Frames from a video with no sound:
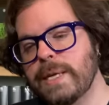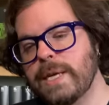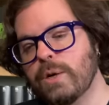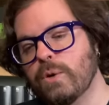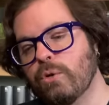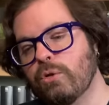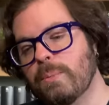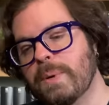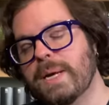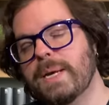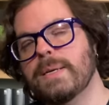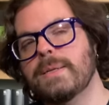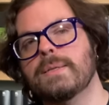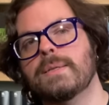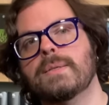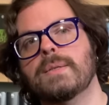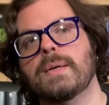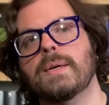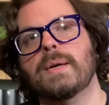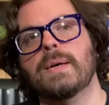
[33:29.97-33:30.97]
cool
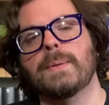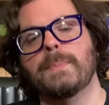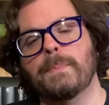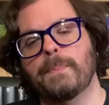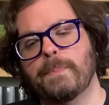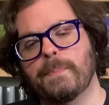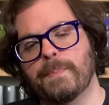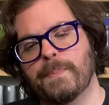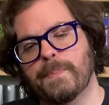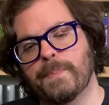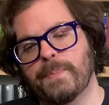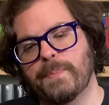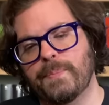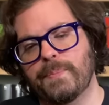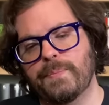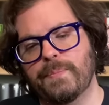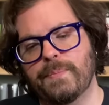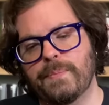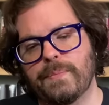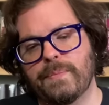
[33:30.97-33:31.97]
because
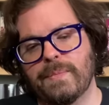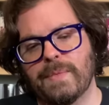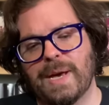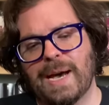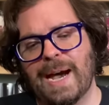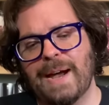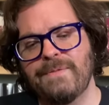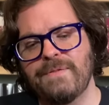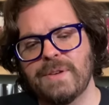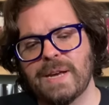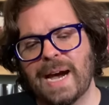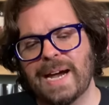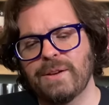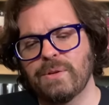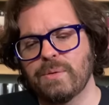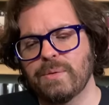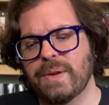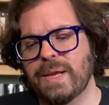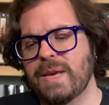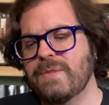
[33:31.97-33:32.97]
I
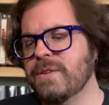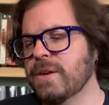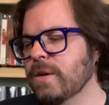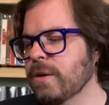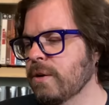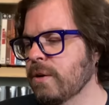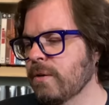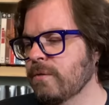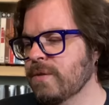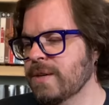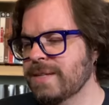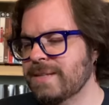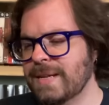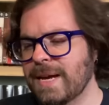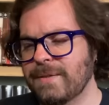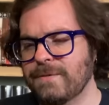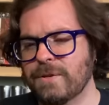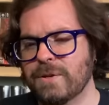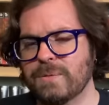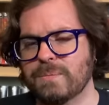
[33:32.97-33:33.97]
don't even know if this
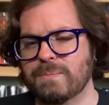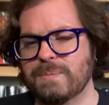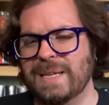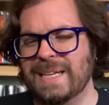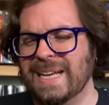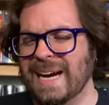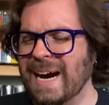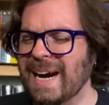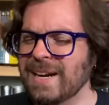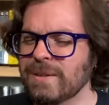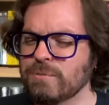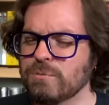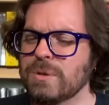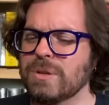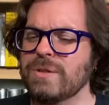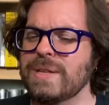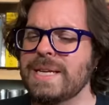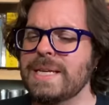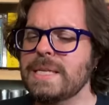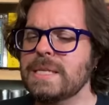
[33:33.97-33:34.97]
ever got
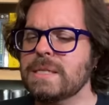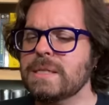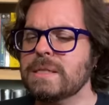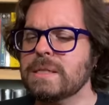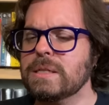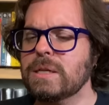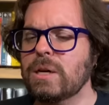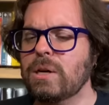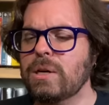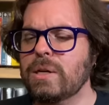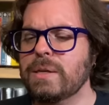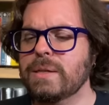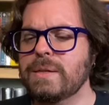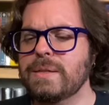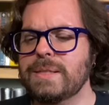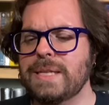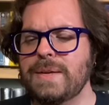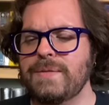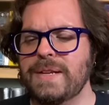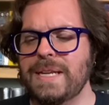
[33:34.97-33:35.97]
released on
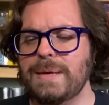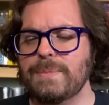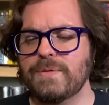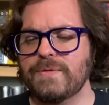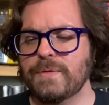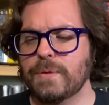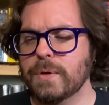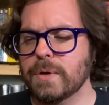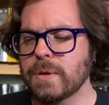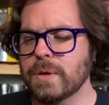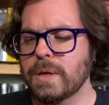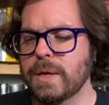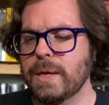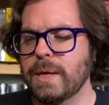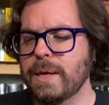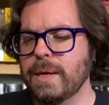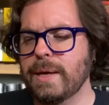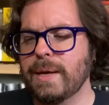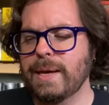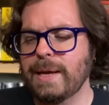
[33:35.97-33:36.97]
DVD before.
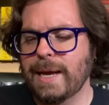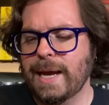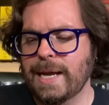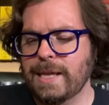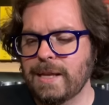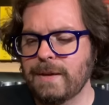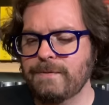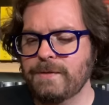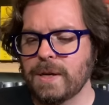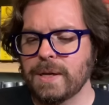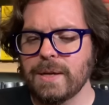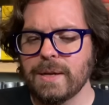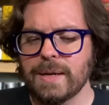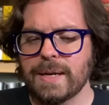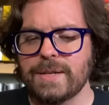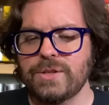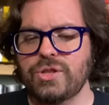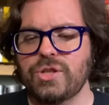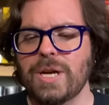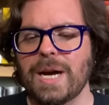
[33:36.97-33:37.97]
And they've done a
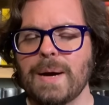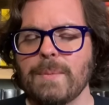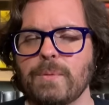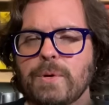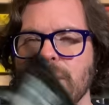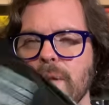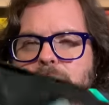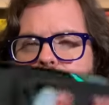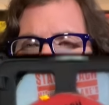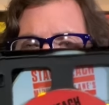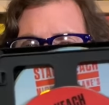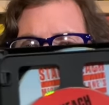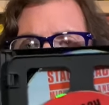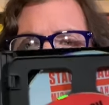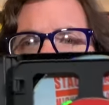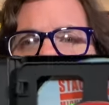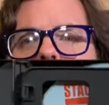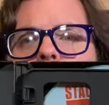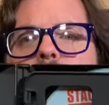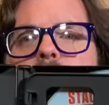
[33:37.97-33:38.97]
nice job with it,
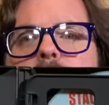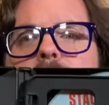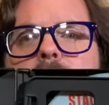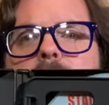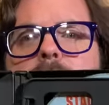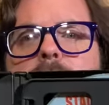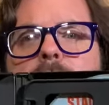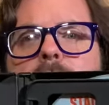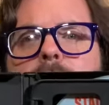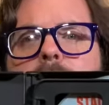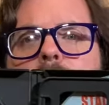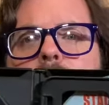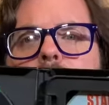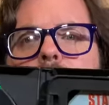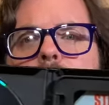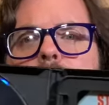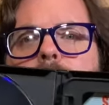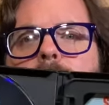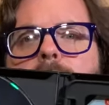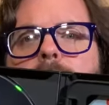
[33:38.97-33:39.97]
too. It's,
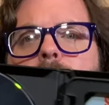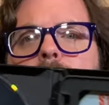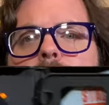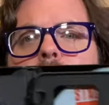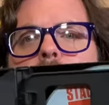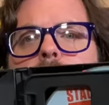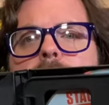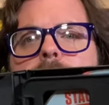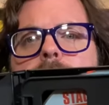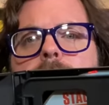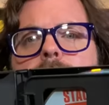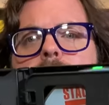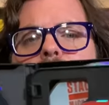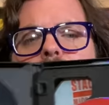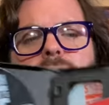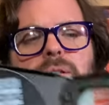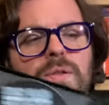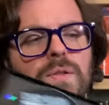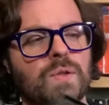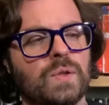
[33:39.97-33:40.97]
is
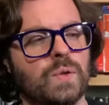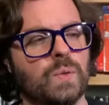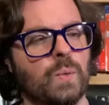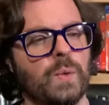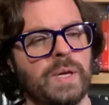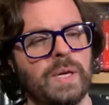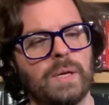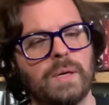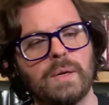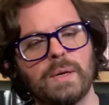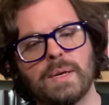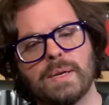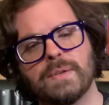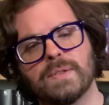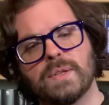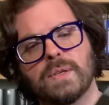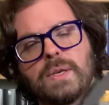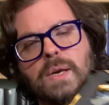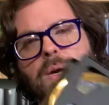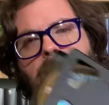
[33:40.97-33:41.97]
this Swing? How
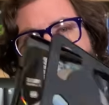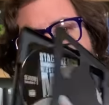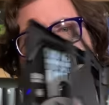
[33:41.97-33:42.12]
does it, yeah.